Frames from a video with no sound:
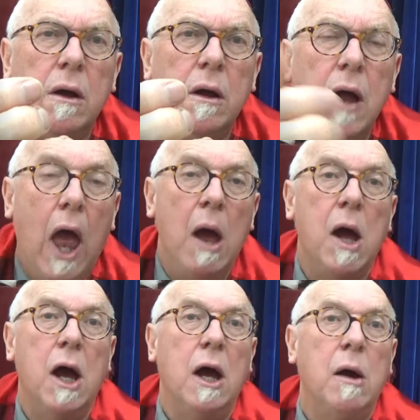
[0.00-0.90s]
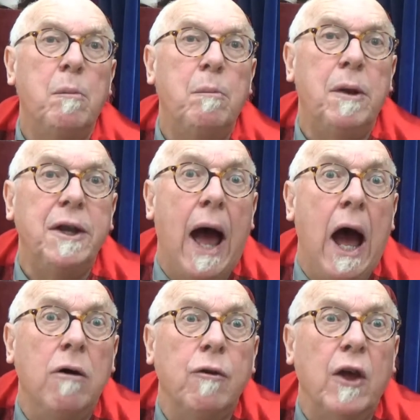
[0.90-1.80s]
But
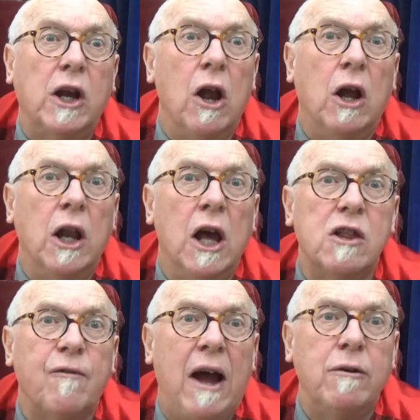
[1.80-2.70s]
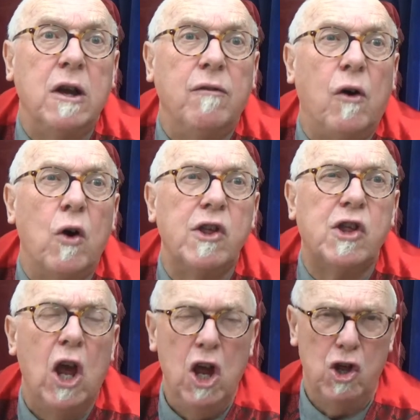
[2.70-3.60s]
now the girl has found a
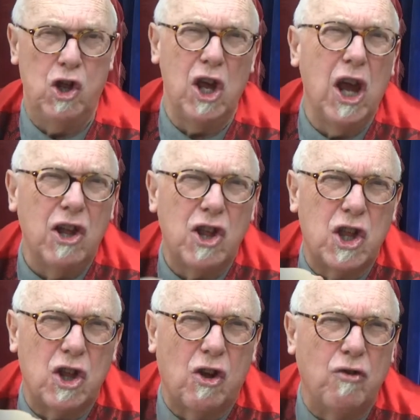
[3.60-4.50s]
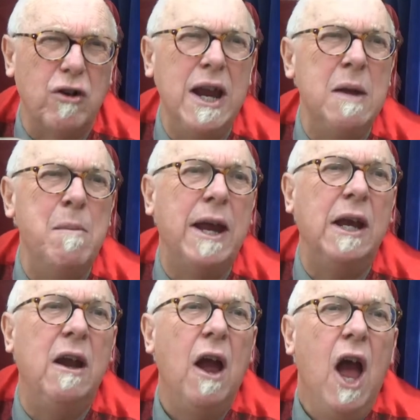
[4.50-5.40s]
voice. She is
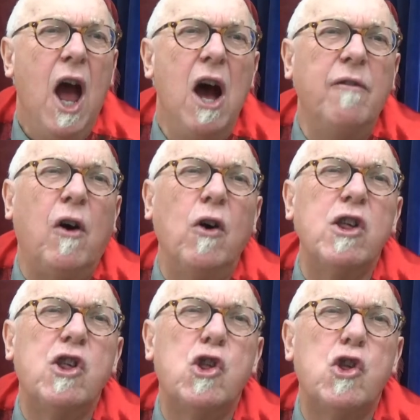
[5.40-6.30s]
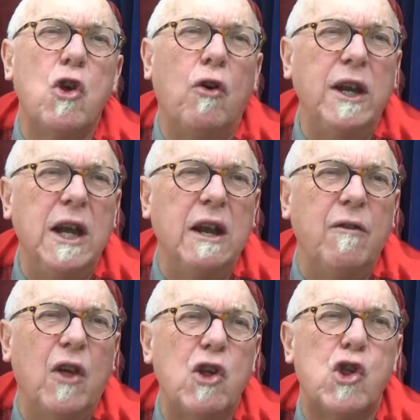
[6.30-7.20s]
screaming, her voice
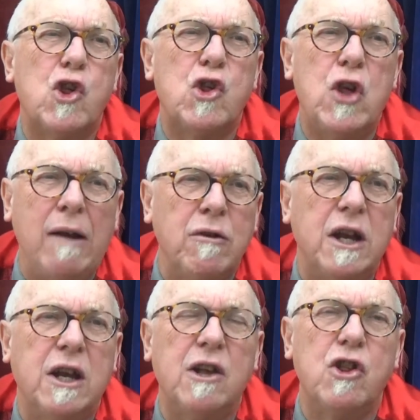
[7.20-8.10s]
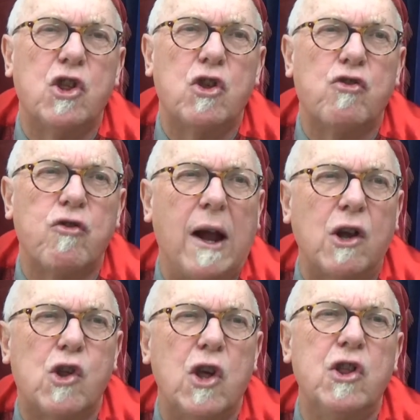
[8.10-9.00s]
joining the shouted
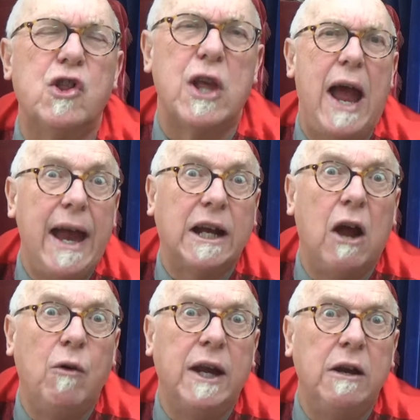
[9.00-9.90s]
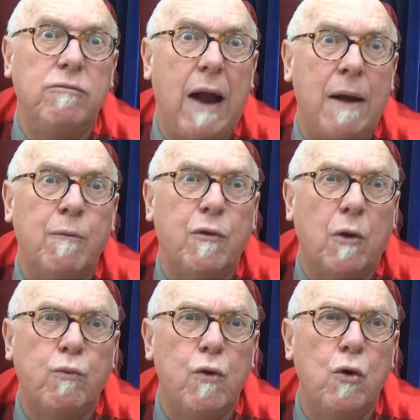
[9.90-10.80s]
instructions echoing round
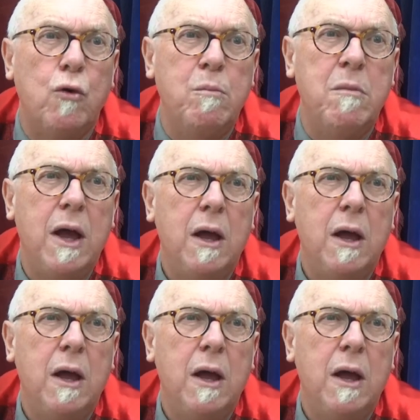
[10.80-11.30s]
the room.